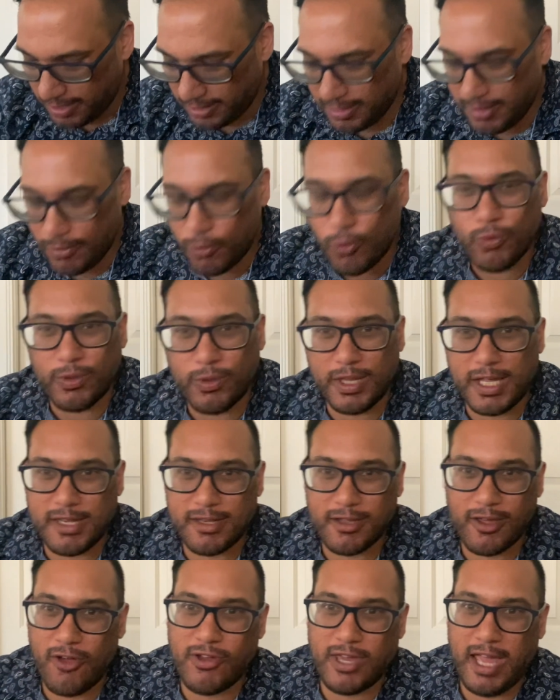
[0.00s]
All these
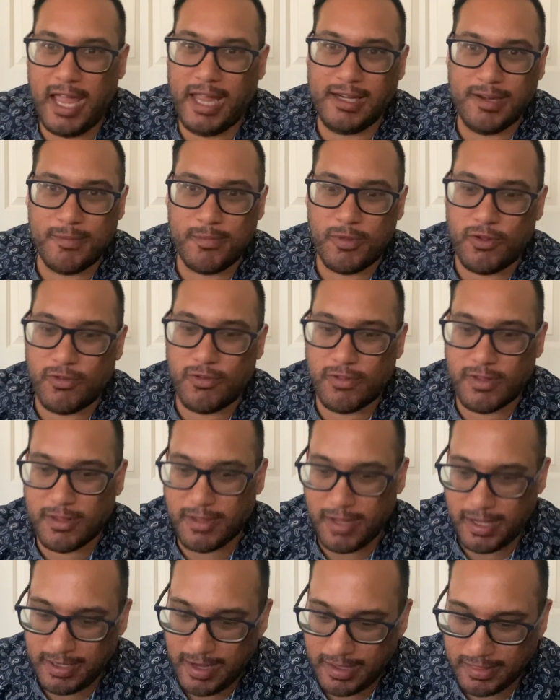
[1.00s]
cocaine abusers
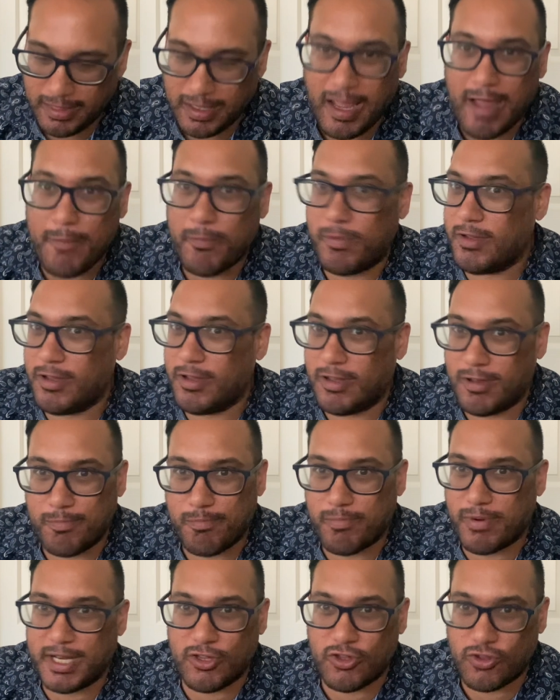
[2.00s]
and nothing happens.
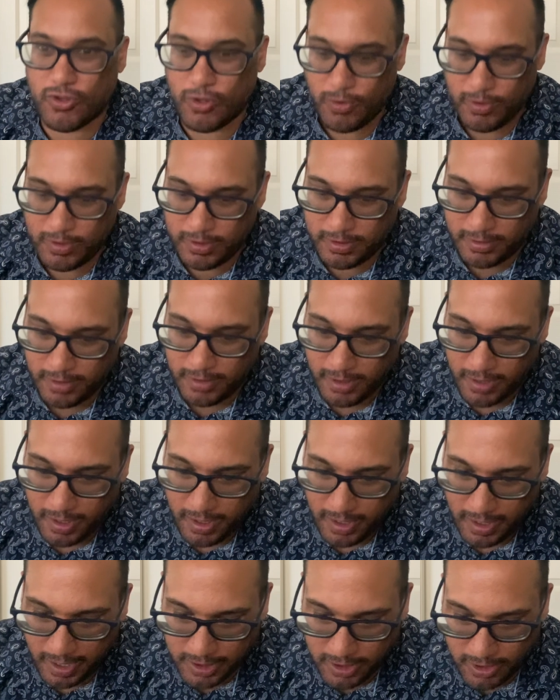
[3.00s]
Brett Stewart.
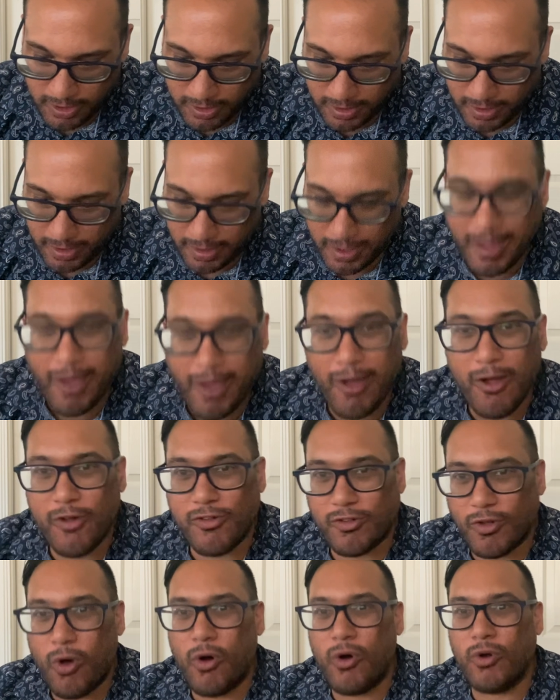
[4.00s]
It just goes
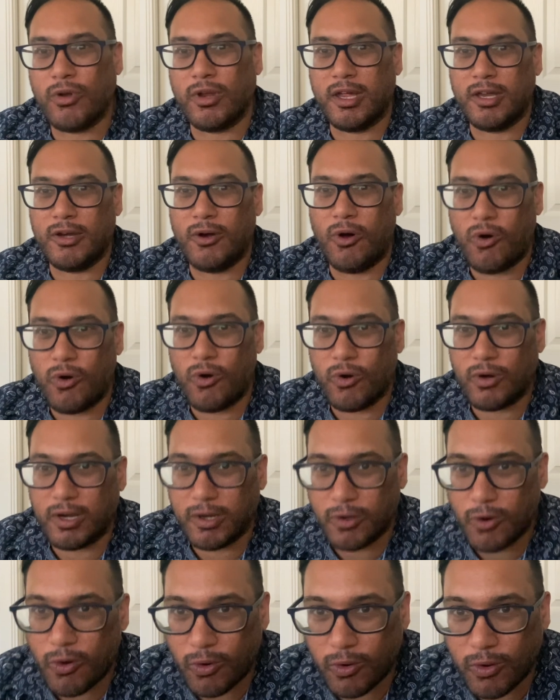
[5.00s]
on and on and
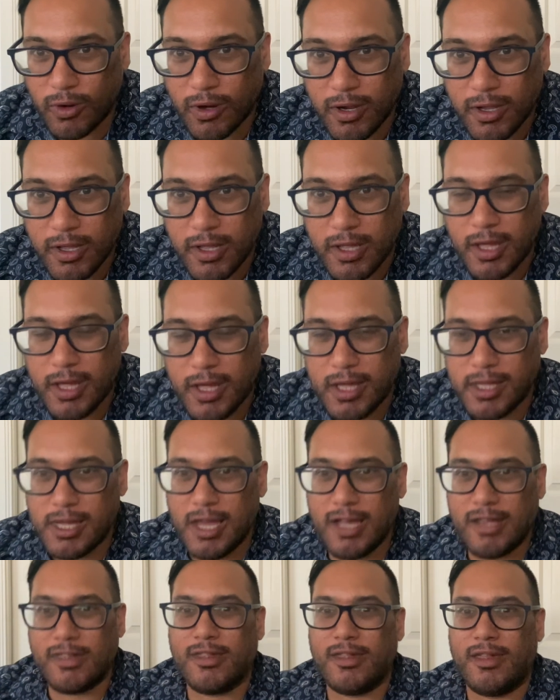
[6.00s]
on.
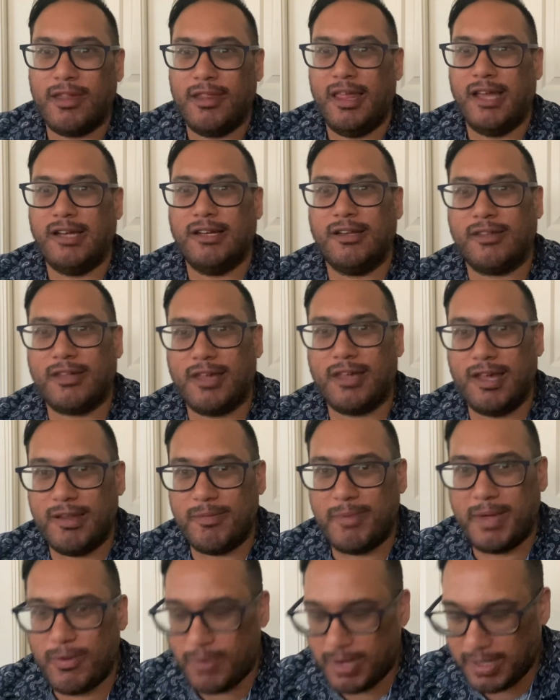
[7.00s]
Yes, that is going to
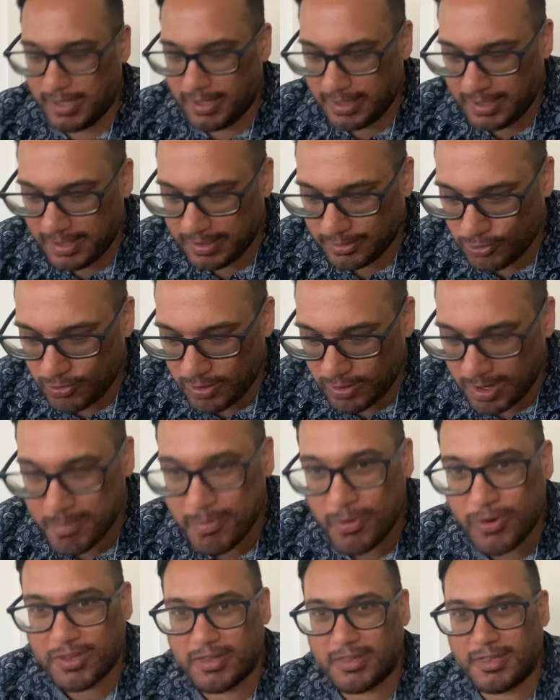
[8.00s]
be one of the talking
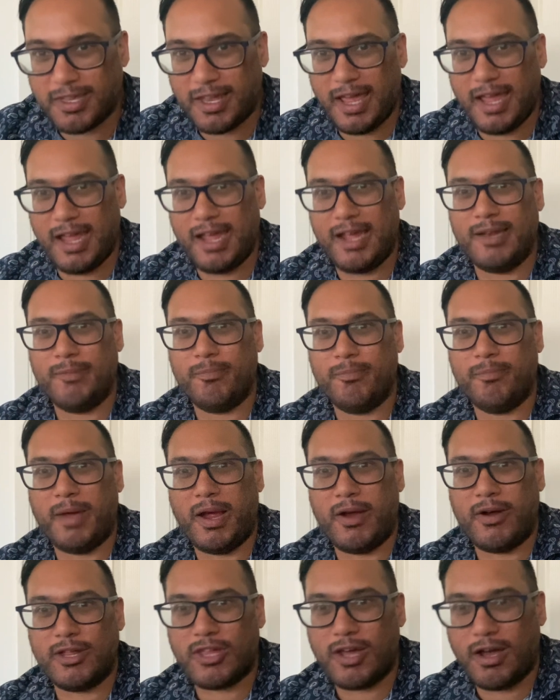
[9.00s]
points today in
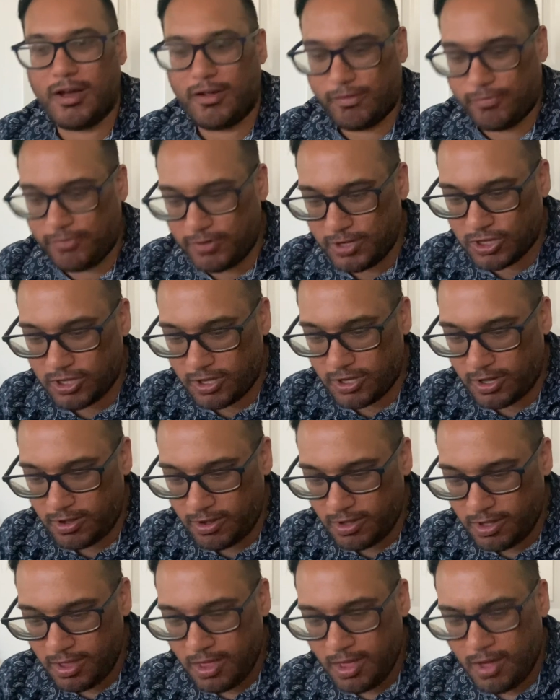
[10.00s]
Barry Charles' Footy Show.
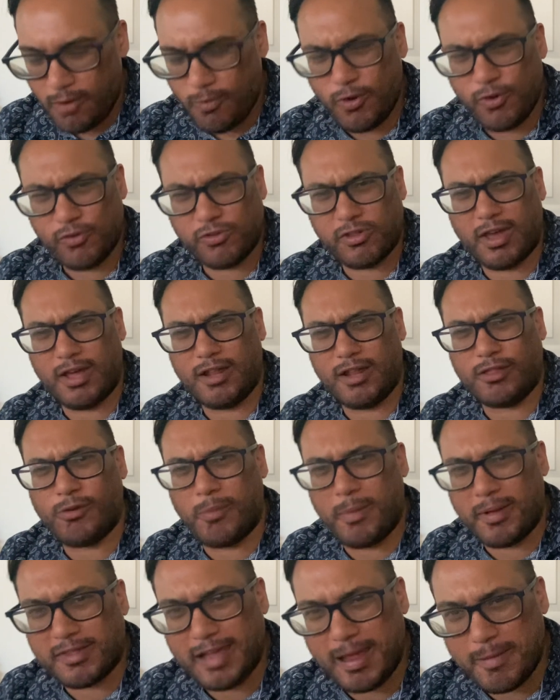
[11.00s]
We're also going to talk
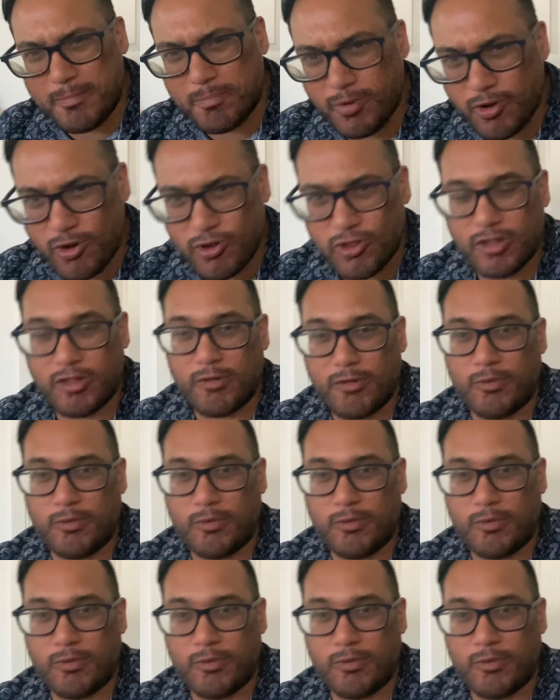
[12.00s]
about Sam Burgess.